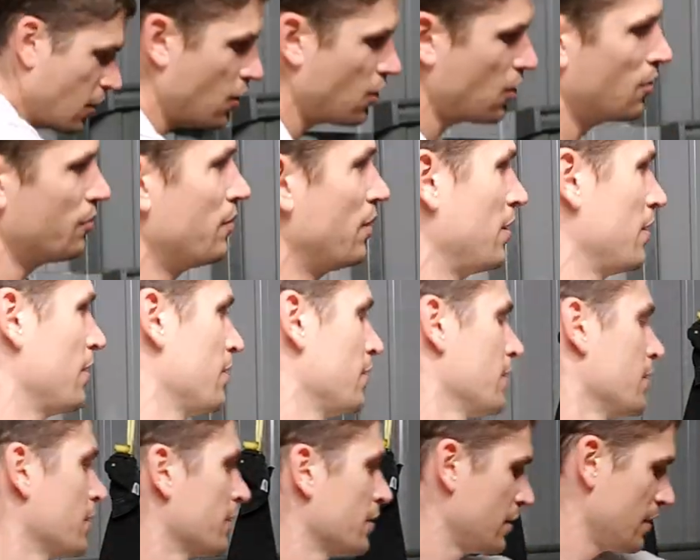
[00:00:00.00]
arm.
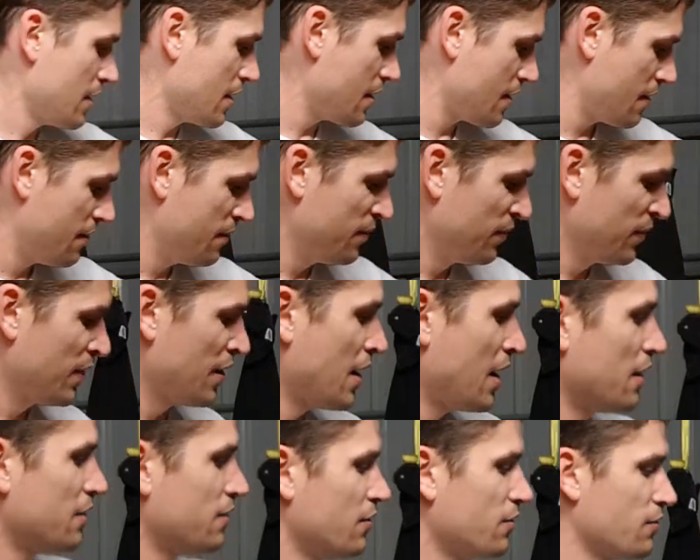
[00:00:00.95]
Yeah,
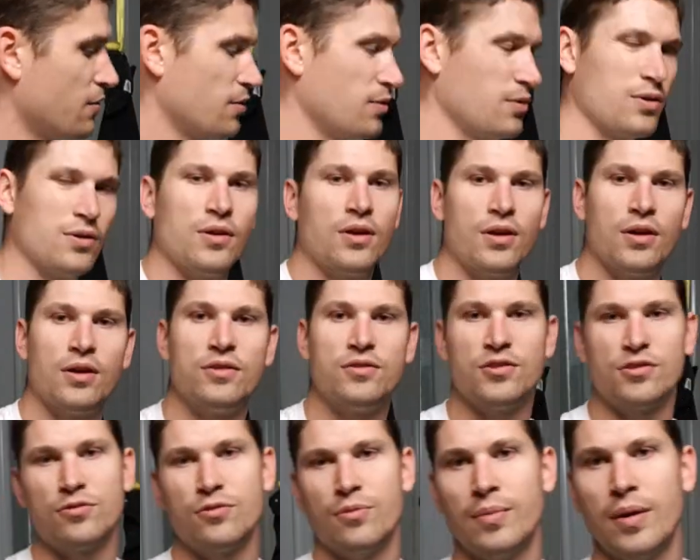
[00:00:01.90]
and er,
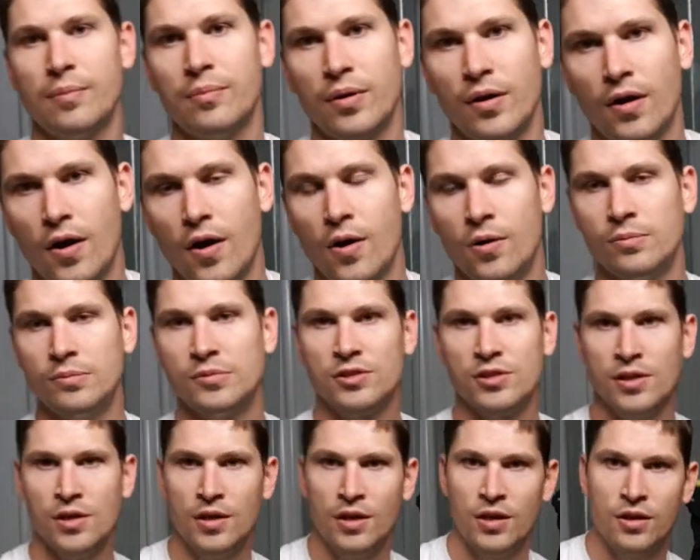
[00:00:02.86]
just remember
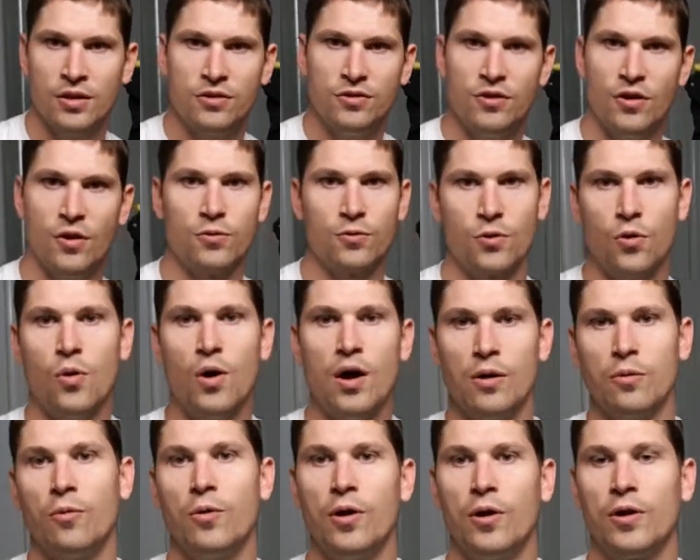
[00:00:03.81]
arms don't
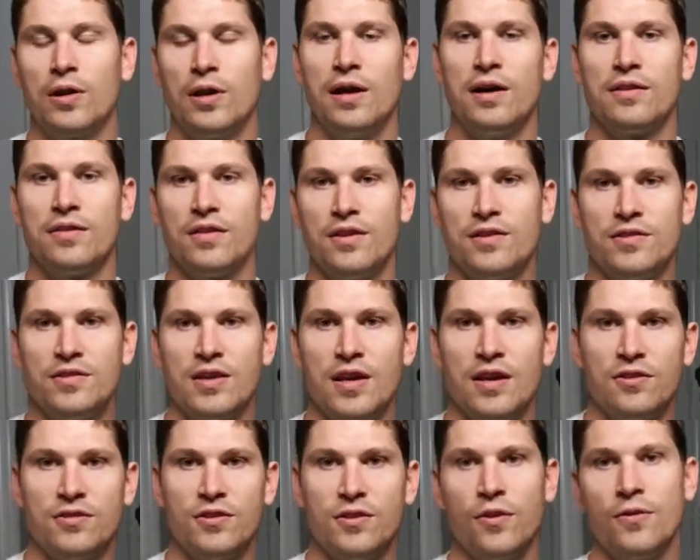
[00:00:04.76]
quite work like this.
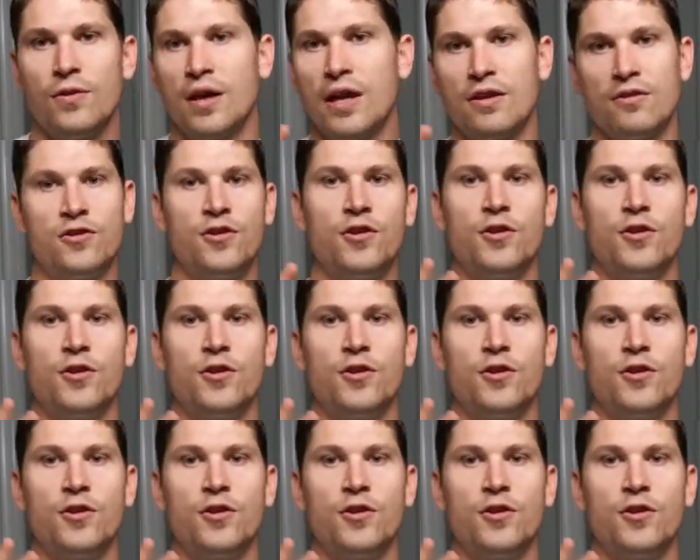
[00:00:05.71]
Yeah, so don't get